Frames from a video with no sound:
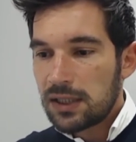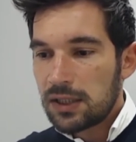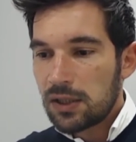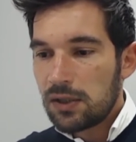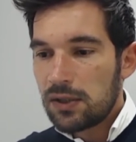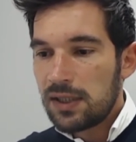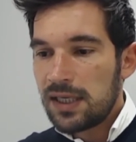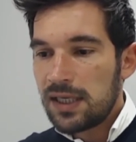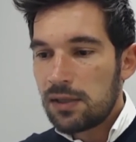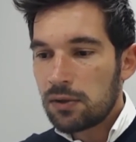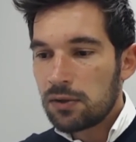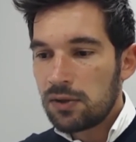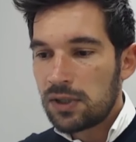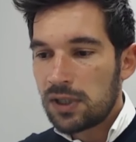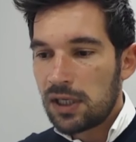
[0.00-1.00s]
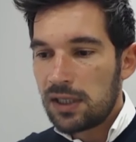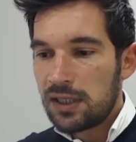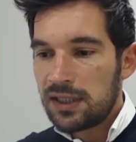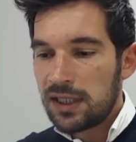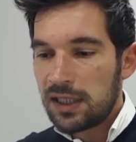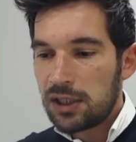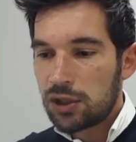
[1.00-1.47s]
is a
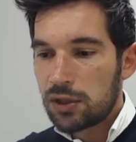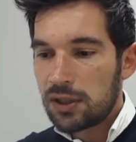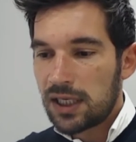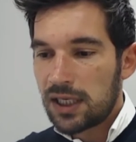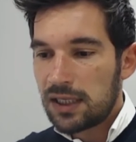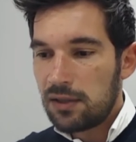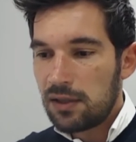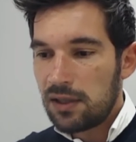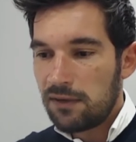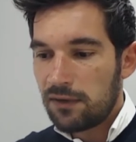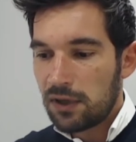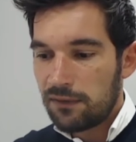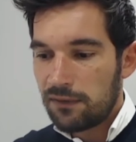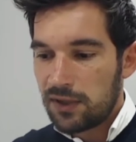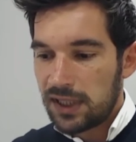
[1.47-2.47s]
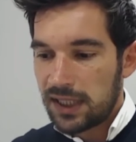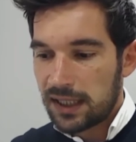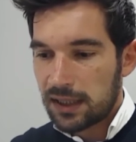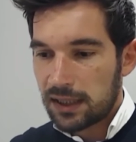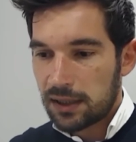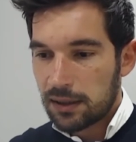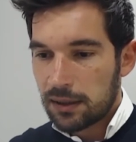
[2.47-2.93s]
neoendothelialization at the level of
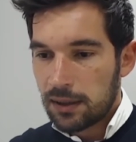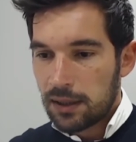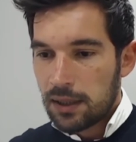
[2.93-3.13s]
the neck.